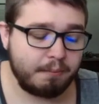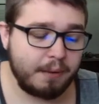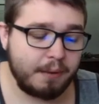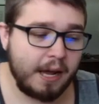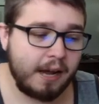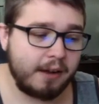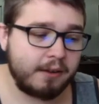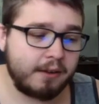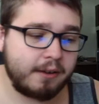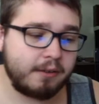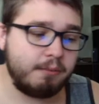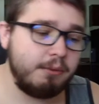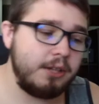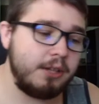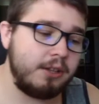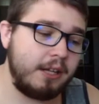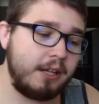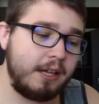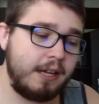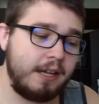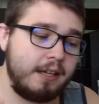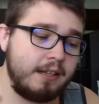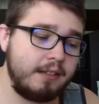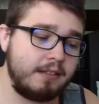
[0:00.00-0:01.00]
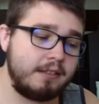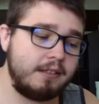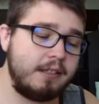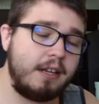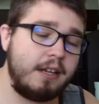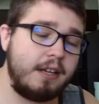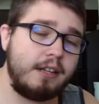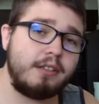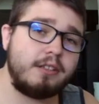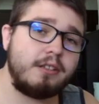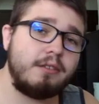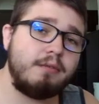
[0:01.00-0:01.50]
back with
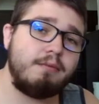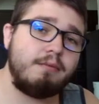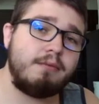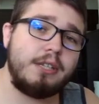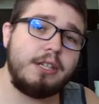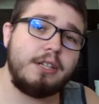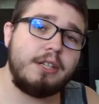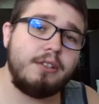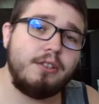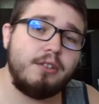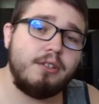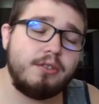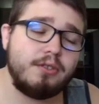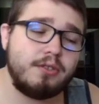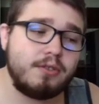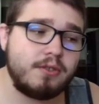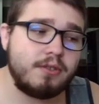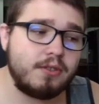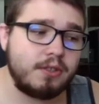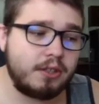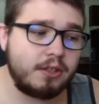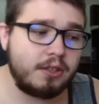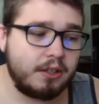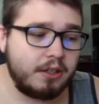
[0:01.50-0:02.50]
another videos